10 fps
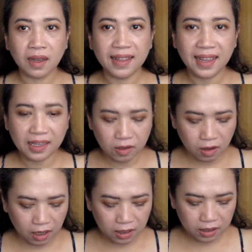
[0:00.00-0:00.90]
I like the
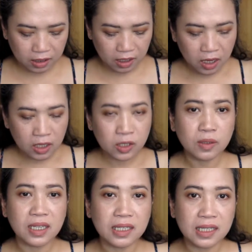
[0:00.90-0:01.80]
color.
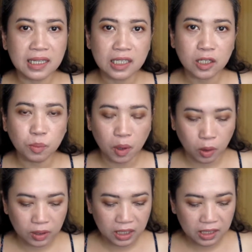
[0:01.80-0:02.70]
So this is Little
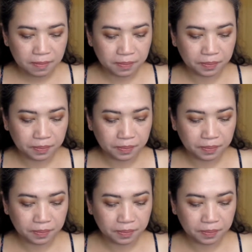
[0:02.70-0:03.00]
Pony.